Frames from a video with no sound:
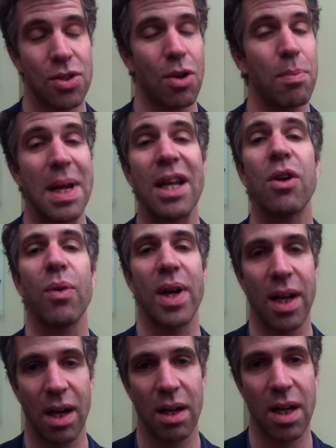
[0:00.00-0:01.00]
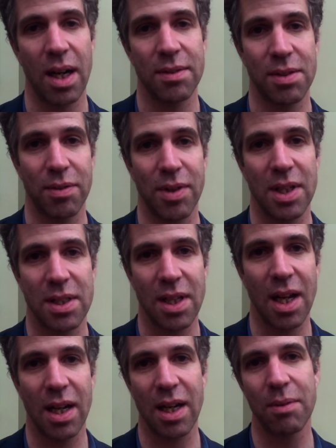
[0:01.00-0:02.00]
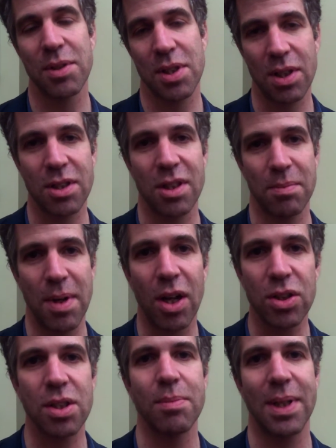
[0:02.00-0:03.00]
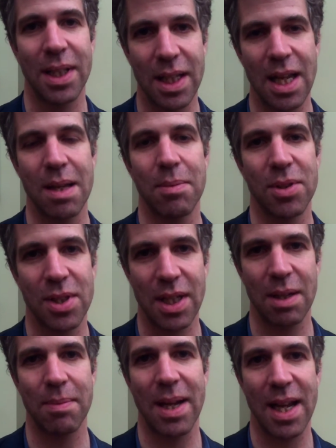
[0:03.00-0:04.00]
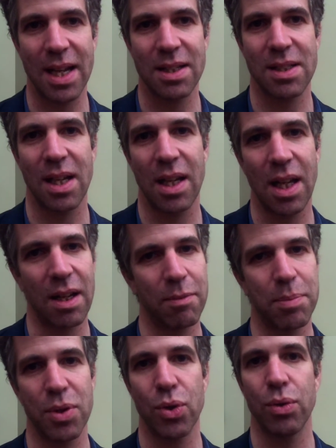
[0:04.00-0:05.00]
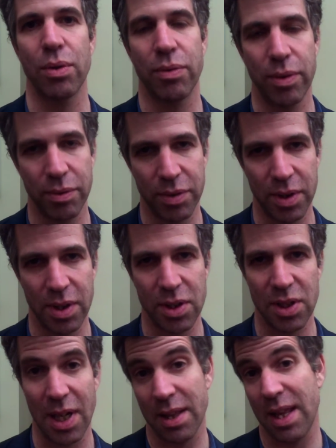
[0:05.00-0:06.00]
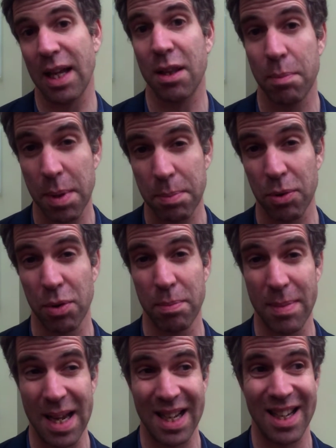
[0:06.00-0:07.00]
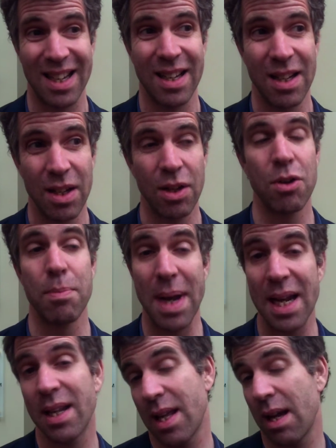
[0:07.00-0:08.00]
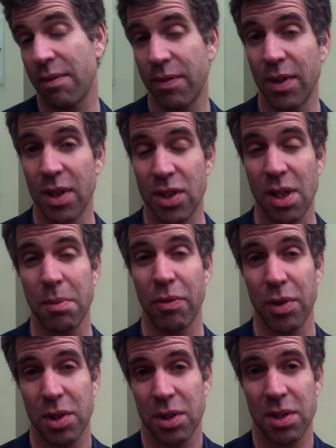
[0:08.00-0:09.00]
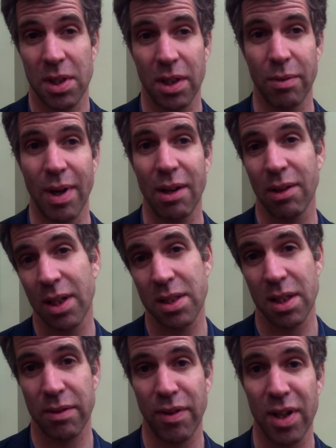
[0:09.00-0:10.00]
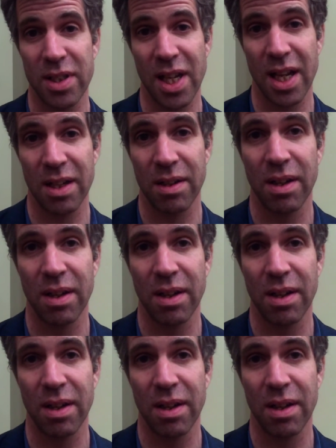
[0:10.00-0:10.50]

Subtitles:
many great archives of Rahsaan, and I was ultimately able to get my hands on a lot of beautiful footage. And I thank the people who made that footage, some of which are still around, like Dick Fontaine.